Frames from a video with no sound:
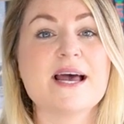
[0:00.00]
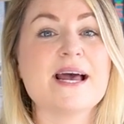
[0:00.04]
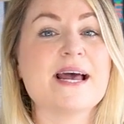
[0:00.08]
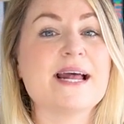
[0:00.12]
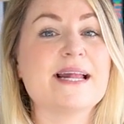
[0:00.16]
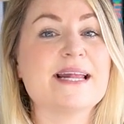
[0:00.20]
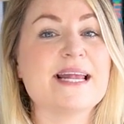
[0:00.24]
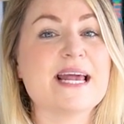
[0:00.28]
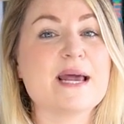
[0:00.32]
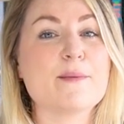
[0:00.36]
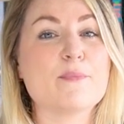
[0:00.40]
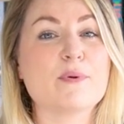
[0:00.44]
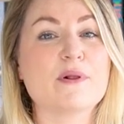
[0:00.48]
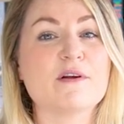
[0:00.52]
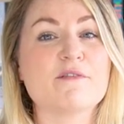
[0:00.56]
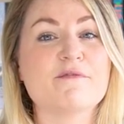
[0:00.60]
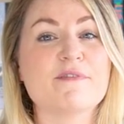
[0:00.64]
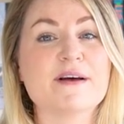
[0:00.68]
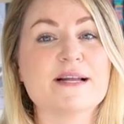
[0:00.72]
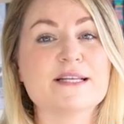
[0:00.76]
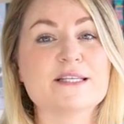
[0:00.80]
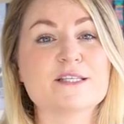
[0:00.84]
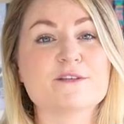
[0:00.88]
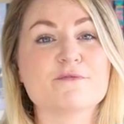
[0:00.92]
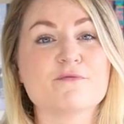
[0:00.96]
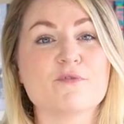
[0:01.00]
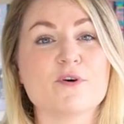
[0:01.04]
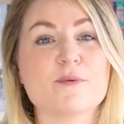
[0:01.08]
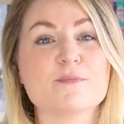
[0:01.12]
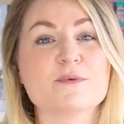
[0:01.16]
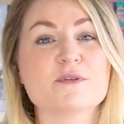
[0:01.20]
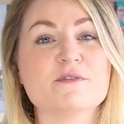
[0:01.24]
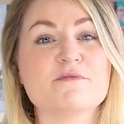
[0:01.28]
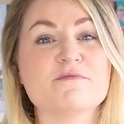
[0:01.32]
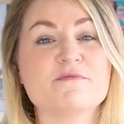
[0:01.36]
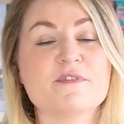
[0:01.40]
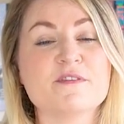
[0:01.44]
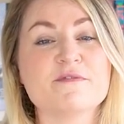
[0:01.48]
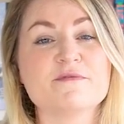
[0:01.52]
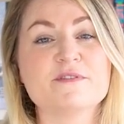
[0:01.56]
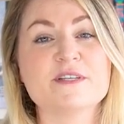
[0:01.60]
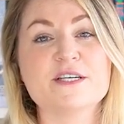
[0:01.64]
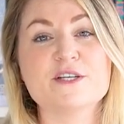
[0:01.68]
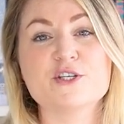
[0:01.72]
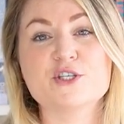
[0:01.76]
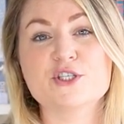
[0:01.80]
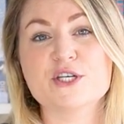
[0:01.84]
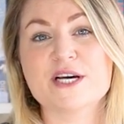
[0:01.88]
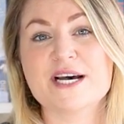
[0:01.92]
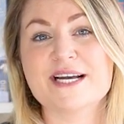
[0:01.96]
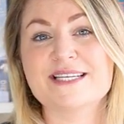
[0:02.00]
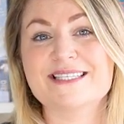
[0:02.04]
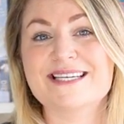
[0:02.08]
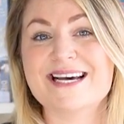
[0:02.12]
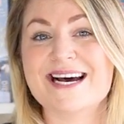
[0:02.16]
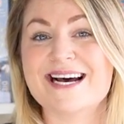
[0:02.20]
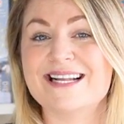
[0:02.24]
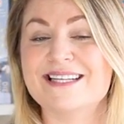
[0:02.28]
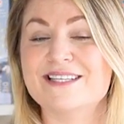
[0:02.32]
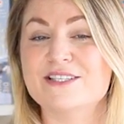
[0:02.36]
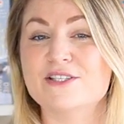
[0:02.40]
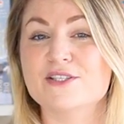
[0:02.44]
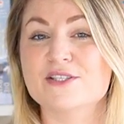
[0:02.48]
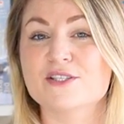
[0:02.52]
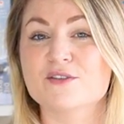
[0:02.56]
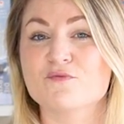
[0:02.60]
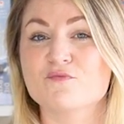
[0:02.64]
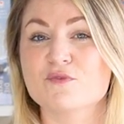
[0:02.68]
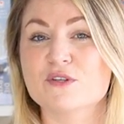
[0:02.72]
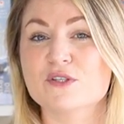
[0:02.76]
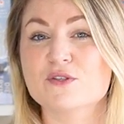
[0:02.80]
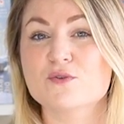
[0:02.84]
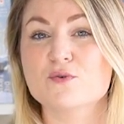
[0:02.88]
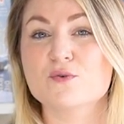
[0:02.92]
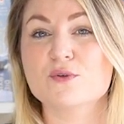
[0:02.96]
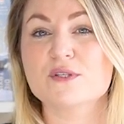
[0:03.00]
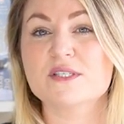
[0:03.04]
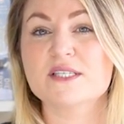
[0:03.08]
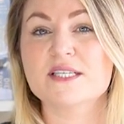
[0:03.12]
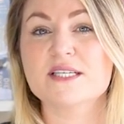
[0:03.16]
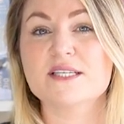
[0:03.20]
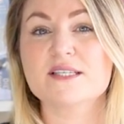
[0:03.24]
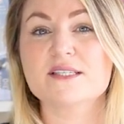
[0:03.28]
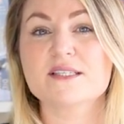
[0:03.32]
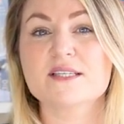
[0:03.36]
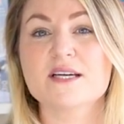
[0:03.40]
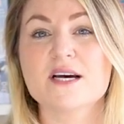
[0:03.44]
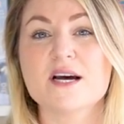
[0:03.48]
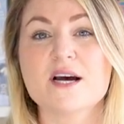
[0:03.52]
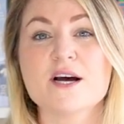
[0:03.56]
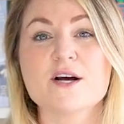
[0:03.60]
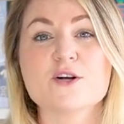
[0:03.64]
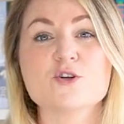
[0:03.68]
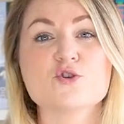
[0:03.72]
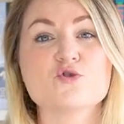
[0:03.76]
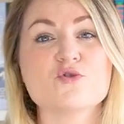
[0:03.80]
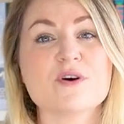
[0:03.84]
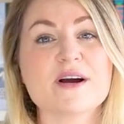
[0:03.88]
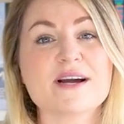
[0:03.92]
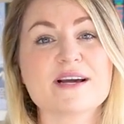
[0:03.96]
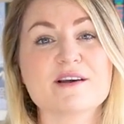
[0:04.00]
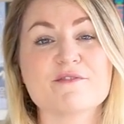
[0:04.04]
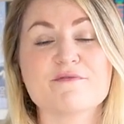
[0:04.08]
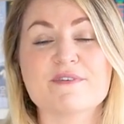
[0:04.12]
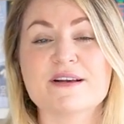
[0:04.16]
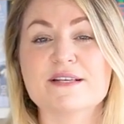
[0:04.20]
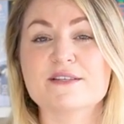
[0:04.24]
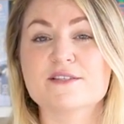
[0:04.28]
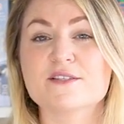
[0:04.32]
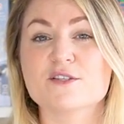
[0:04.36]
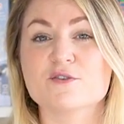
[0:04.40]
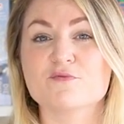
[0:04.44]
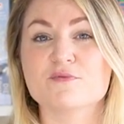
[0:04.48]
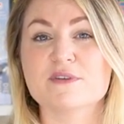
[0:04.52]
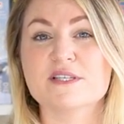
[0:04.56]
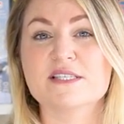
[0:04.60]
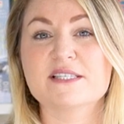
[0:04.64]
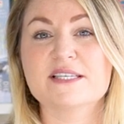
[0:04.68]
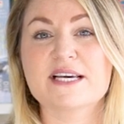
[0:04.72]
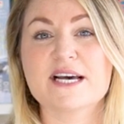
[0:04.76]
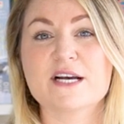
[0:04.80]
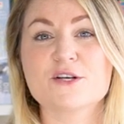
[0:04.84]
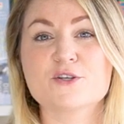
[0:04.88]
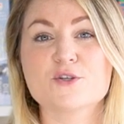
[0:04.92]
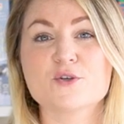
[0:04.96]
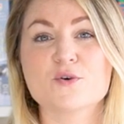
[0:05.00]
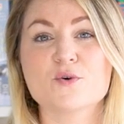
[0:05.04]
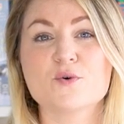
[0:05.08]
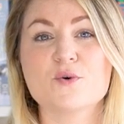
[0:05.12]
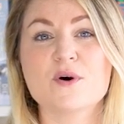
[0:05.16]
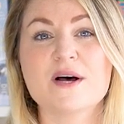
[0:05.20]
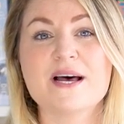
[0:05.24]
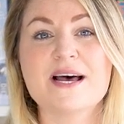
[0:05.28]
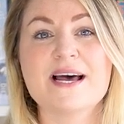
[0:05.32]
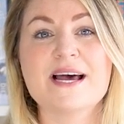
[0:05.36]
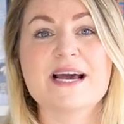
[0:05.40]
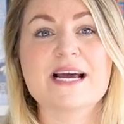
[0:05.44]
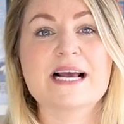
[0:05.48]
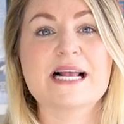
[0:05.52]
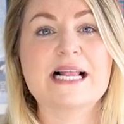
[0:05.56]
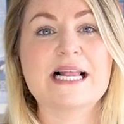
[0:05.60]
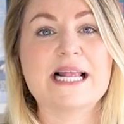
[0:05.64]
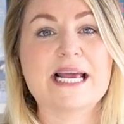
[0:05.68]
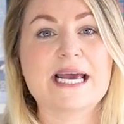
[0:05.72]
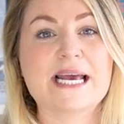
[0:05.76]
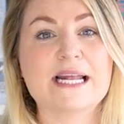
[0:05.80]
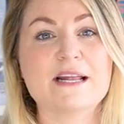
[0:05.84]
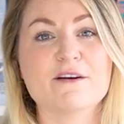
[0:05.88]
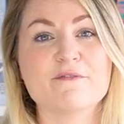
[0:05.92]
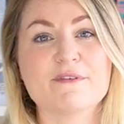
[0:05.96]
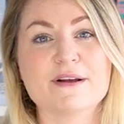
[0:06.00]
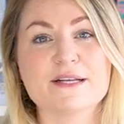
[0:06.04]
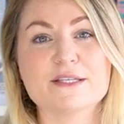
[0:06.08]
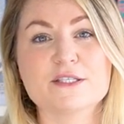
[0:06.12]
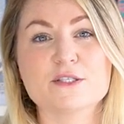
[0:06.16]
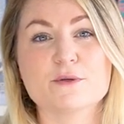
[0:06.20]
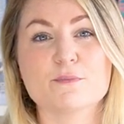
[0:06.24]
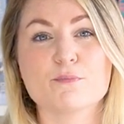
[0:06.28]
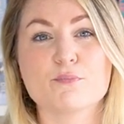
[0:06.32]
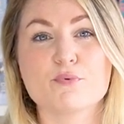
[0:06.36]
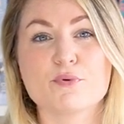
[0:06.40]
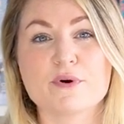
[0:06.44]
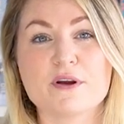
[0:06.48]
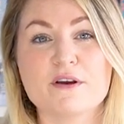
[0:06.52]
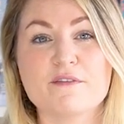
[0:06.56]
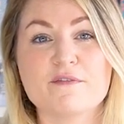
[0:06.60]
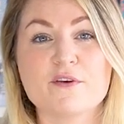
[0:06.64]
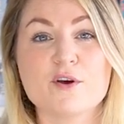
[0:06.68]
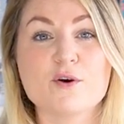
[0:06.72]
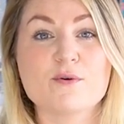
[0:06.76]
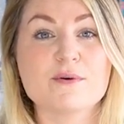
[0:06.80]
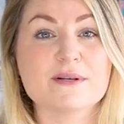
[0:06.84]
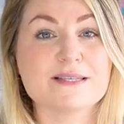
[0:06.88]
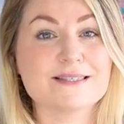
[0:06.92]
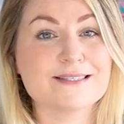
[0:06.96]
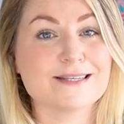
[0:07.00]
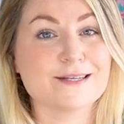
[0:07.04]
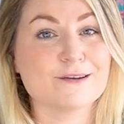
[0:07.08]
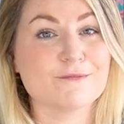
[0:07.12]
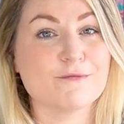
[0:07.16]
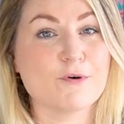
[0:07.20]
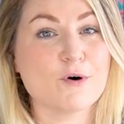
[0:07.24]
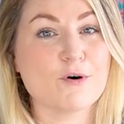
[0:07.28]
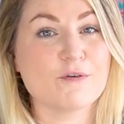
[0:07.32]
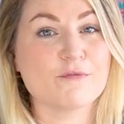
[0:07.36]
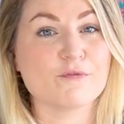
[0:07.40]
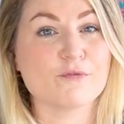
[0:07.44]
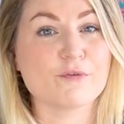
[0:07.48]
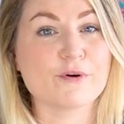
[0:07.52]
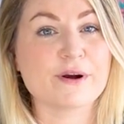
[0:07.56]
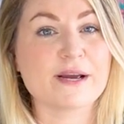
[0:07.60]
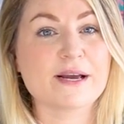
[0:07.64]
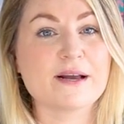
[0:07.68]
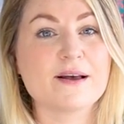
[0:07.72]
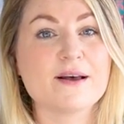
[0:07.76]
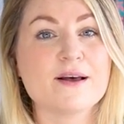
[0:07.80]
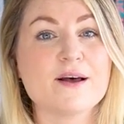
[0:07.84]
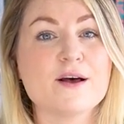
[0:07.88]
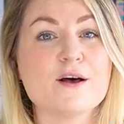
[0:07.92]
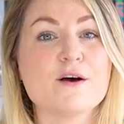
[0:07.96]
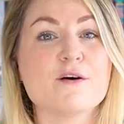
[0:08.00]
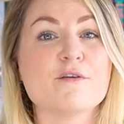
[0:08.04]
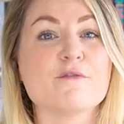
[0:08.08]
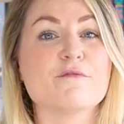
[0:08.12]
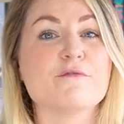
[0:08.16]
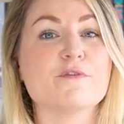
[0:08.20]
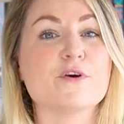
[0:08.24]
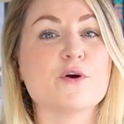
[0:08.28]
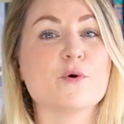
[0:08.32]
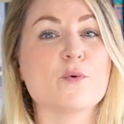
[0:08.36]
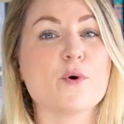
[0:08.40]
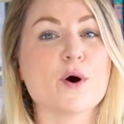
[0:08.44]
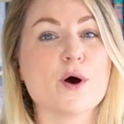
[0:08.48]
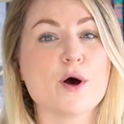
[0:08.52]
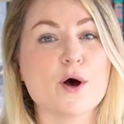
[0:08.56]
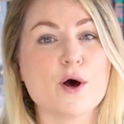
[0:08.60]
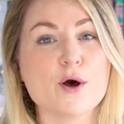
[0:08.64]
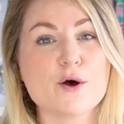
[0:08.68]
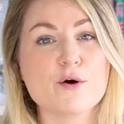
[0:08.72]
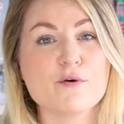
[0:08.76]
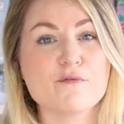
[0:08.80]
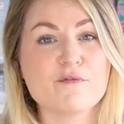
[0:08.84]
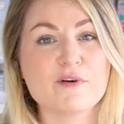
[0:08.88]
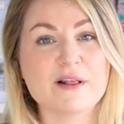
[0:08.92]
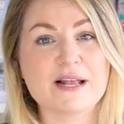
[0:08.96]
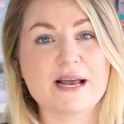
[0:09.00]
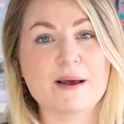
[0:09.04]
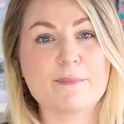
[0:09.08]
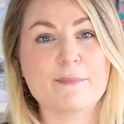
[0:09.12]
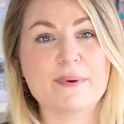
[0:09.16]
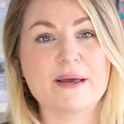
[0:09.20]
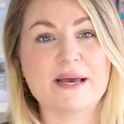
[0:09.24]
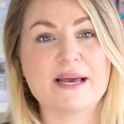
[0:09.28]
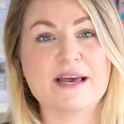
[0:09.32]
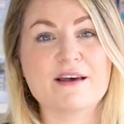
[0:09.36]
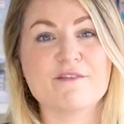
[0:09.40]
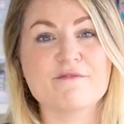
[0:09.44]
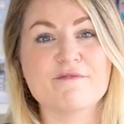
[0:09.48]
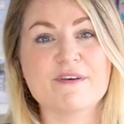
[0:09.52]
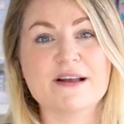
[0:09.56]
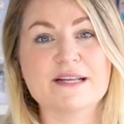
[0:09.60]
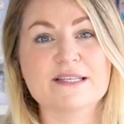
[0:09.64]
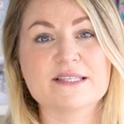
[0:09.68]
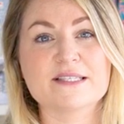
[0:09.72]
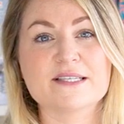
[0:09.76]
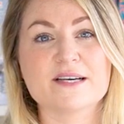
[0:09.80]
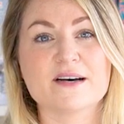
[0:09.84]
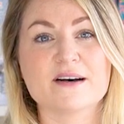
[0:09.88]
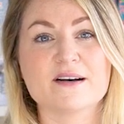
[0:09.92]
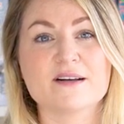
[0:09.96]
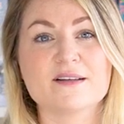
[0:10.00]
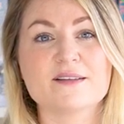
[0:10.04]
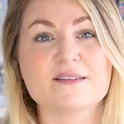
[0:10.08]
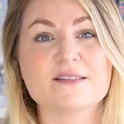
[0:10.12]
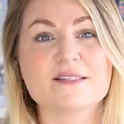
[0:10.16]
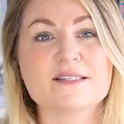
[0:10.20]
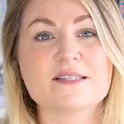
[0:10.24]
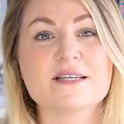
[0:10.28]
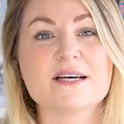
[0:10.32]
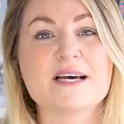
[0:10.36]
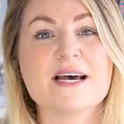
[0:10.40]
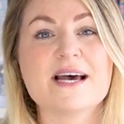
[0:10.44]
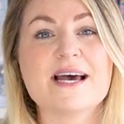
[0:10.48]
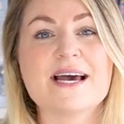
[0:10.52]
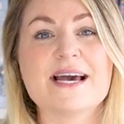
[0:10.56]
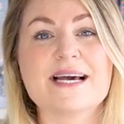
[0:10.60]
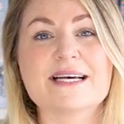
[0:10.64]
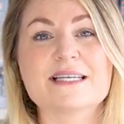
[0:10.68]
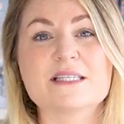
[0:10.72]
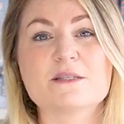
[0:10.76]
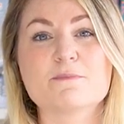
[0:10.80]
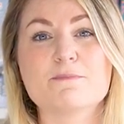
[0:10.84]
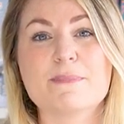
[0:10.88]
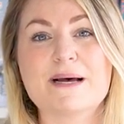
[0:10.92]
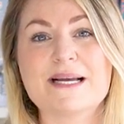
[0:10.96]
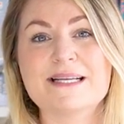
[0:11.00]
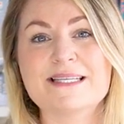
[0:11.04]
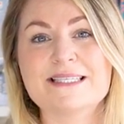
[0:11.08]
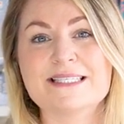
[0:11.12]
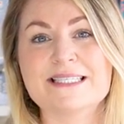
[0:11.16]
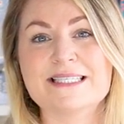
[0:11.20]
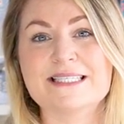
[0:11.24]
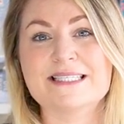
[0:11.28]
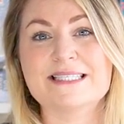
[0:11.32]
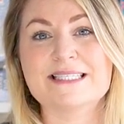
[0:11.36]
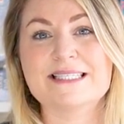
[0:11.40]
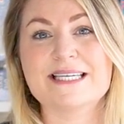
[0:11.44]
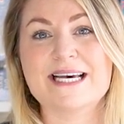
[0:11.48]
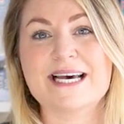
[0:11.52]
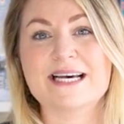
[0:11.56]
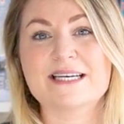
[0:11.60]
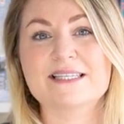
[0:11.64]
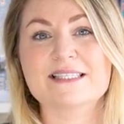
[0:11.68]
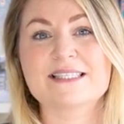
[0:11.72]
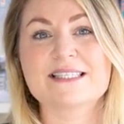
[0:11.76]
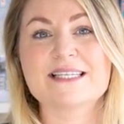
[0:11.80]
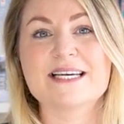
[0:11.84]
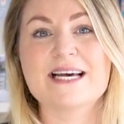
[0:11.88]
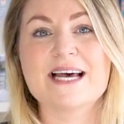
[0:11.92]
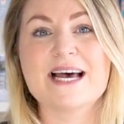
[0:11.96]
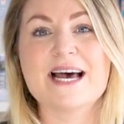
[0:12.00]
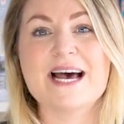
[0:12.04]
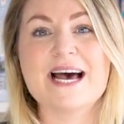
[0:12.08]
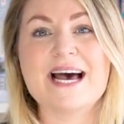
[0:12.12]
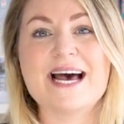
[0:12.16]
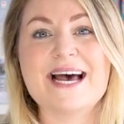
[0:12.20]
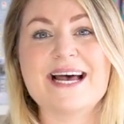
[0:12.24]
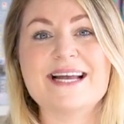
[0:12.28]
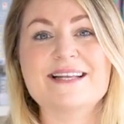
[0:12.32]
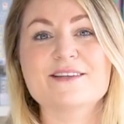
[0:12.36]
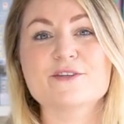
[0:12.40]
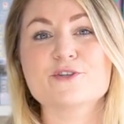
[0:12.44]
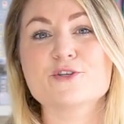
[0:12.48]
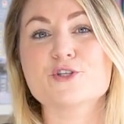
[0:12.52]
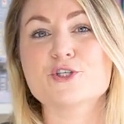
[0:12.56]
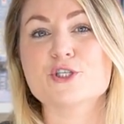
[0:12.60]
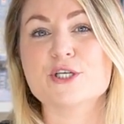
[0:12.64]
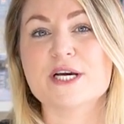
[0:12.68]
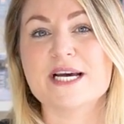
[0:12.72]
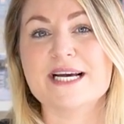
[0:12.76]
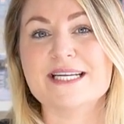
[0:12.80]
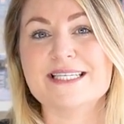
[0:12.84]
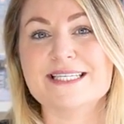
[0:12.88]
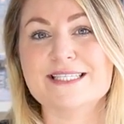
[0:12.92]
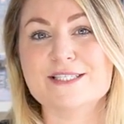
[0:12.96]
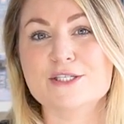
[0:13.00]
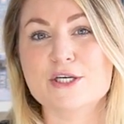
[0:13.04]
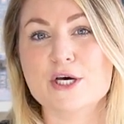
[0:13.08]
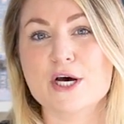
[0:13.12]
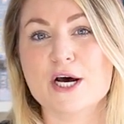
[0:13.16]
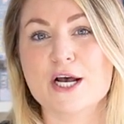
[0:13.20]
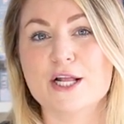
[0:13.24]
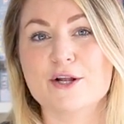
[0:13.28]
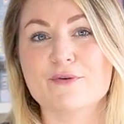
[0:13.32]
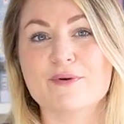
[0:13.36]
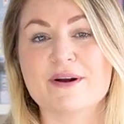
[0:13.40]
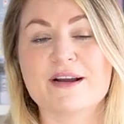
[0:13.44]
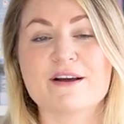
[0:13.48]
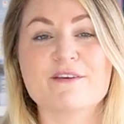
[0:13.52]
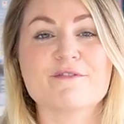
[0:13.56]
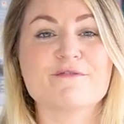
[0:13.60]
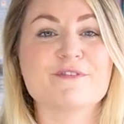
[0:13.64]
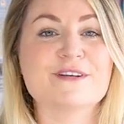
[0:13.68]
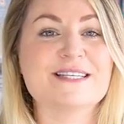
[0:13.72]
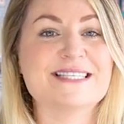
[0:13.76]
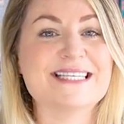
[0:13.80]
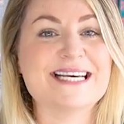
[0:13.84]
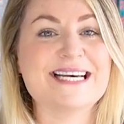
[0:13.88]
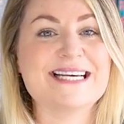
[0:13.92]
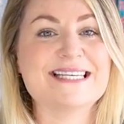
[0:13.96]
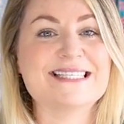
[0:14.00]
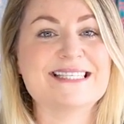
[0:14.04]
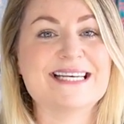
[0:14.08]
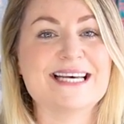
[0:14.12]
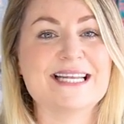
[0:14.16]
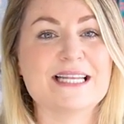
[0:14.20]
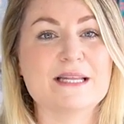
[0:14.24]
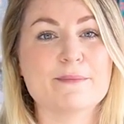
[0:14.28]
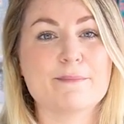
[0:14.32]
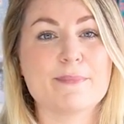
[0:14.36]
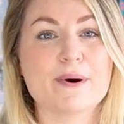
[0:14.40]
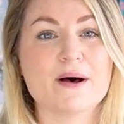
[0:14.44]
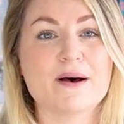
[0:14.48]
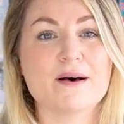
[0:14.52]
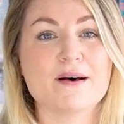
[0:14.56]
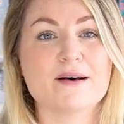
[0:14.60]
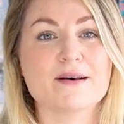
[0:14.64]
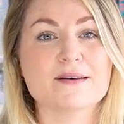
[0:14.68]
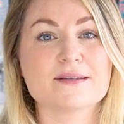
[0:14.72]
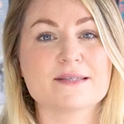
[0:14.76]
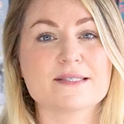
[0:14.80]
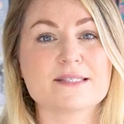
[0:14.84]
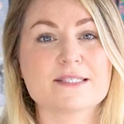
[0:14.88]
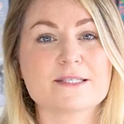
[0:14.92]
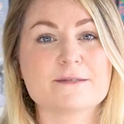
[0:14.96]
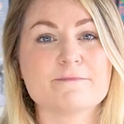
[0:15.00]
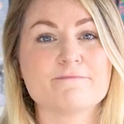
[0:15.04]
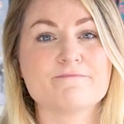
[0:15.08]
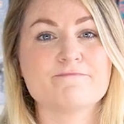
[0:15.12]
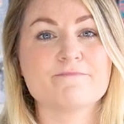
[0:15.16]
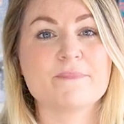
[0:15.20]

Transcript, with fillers: enable events for up to fifty shared calendars and resources, drag events to reschedule, click an event to preview instead of hovering, view overlapping event tiles, expanded text, and shaded coloring for dates in the past.